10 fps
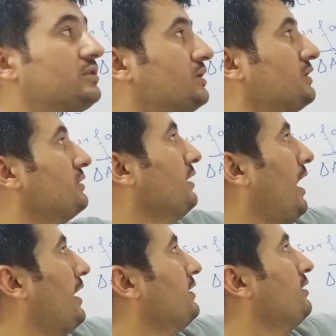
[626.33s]
the
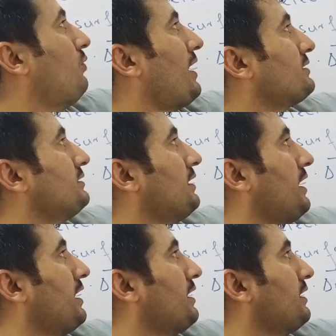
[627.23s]
aerial vector
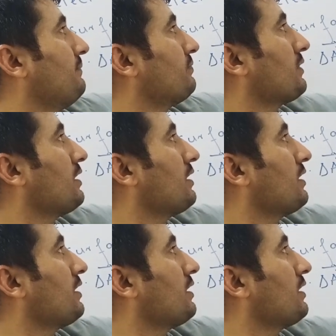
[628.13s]
A